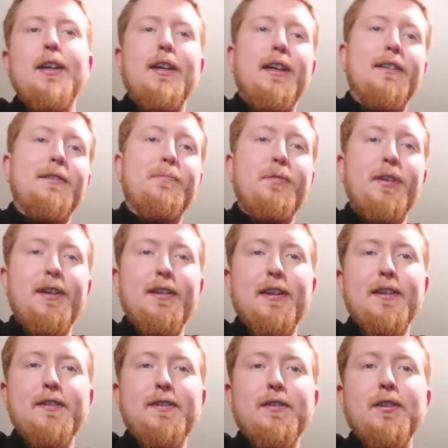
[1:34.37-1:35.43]
And to play
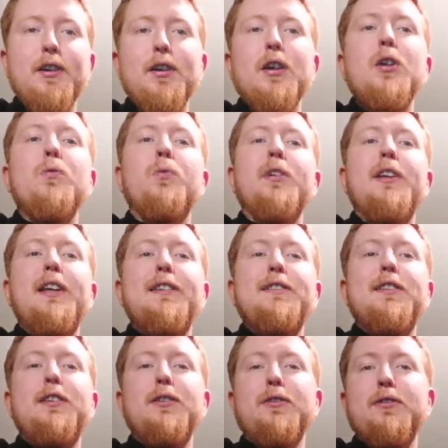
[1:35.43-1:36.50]
this, we need
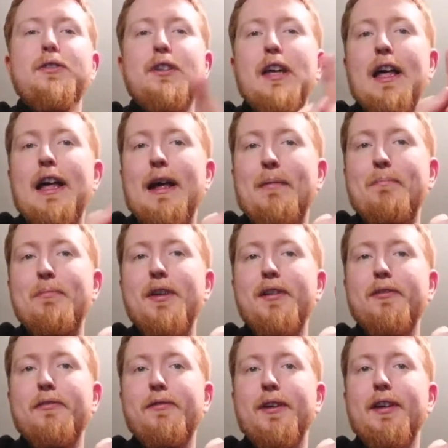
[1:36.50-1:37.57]
to use our
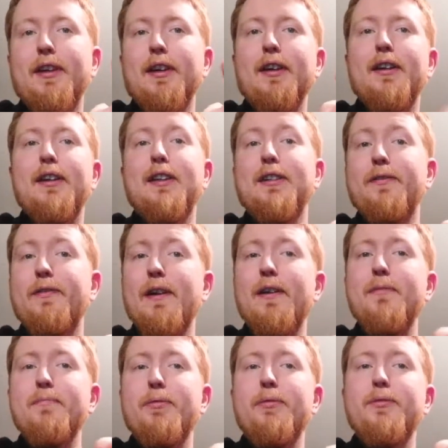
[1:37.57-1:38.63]
middle finger, and it's very
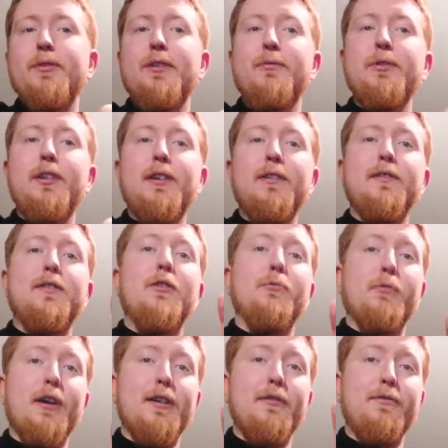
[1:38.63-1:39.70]
important that we use the
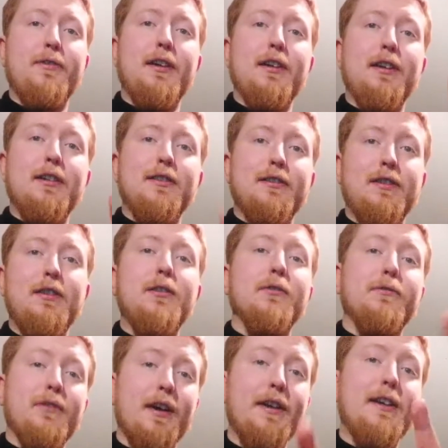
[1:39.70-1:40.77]
right fingers. You'll
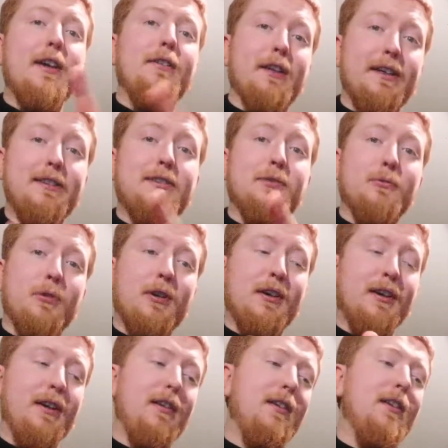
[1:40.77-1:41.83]
find out later
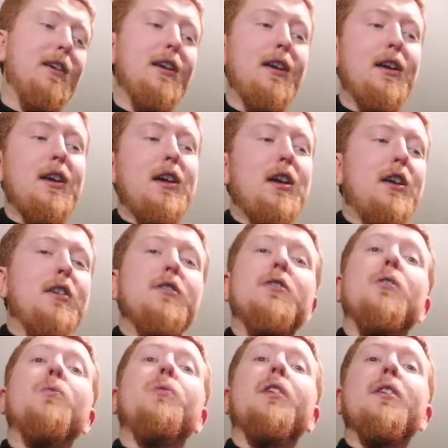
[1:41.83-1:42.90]
why.
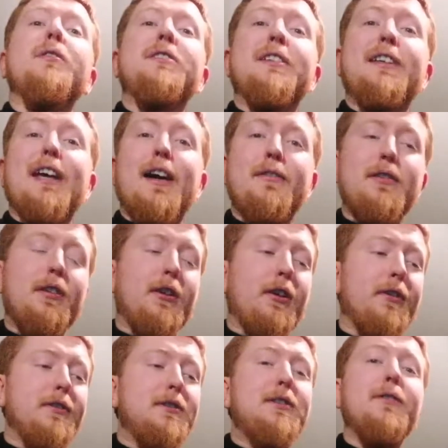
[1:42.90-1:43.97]
So we're going to count
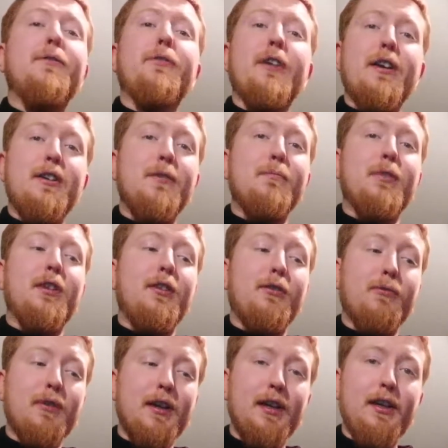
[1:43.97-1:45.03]
along to fret number
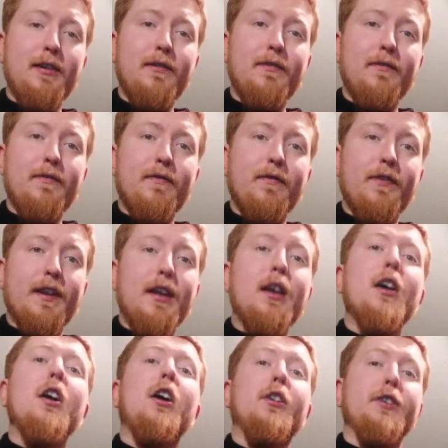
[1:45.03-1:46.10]
3
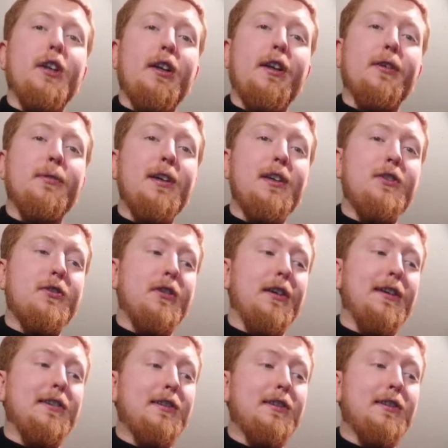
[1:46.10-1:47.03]
on the low E string.